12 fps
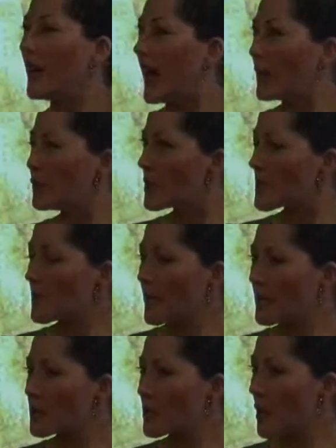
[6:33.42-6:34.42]
I wouldn't say
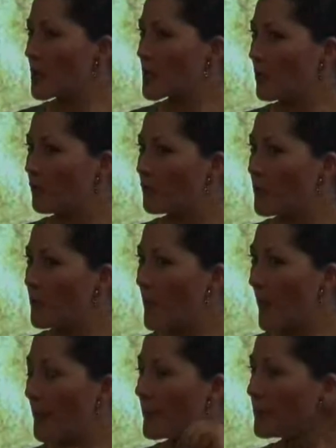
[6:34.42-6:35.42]
assertive,
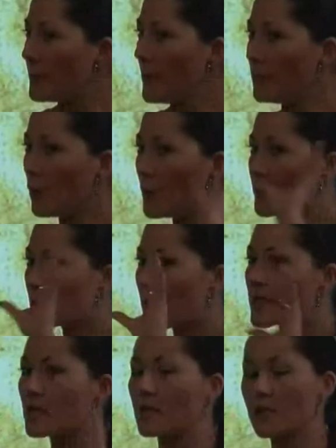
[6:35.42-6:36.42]
but be more
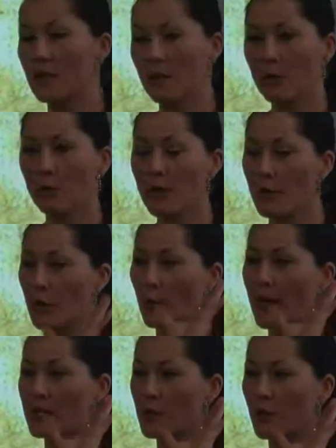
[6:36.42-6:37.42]
present with your
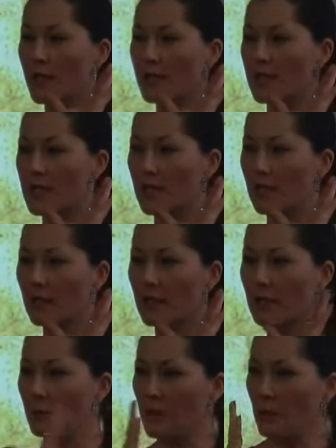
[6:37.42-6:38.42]
masculinity,
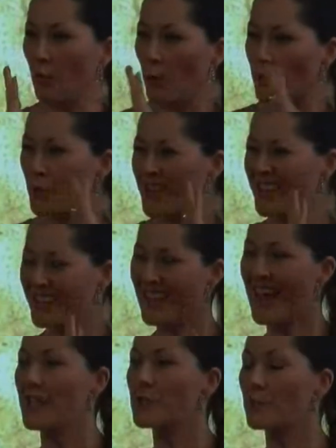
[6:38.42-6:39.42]
be more present
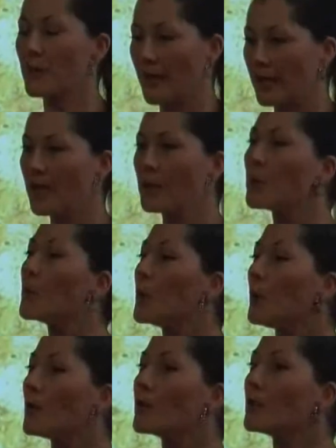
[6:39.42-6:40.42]
as men in the
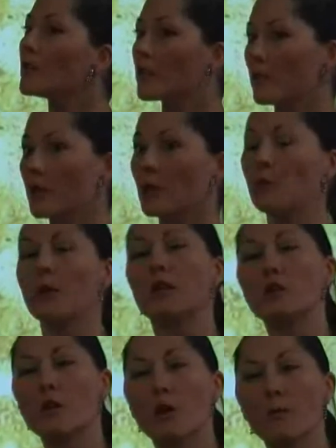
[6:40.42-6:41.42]
world so that you may
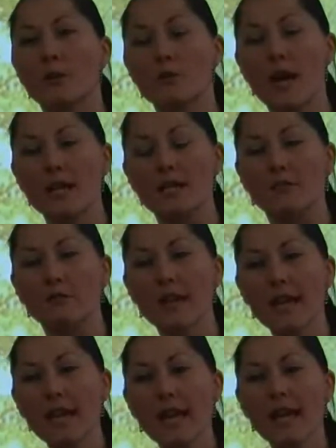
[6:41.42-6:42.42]
show up attractive,
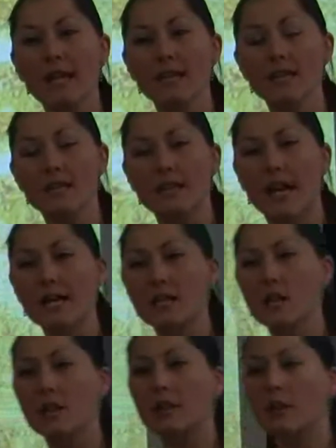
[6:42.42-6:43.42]
is that
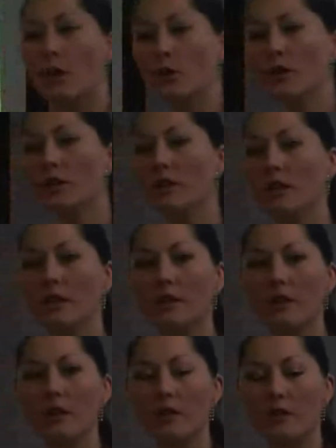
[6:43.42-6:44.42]
knowing these
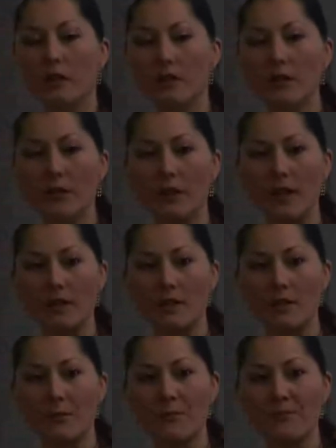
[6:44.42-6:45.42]
skill
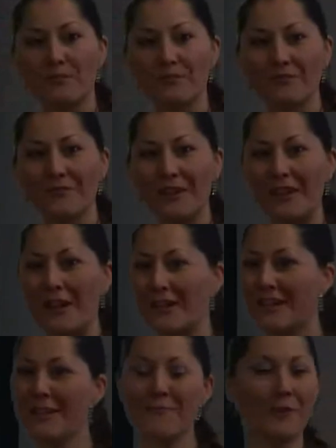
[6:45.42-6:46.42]
sets, and I
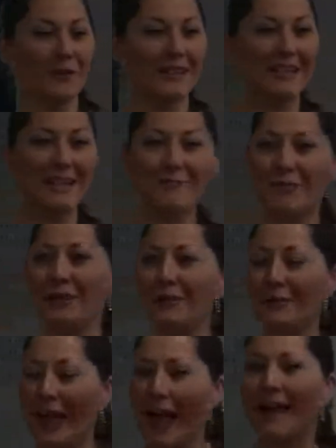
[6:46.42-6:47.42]
keep on keeping
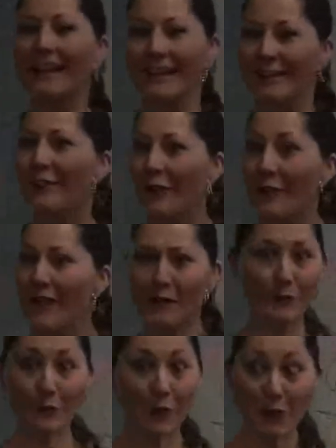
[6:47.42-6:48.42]
you hanging on that,
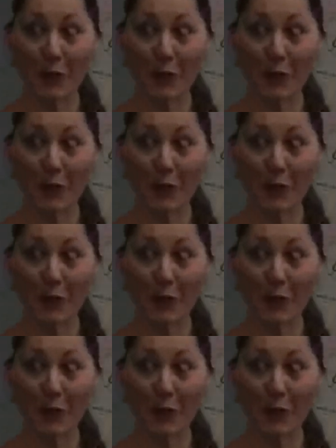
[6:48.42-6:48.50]
well, what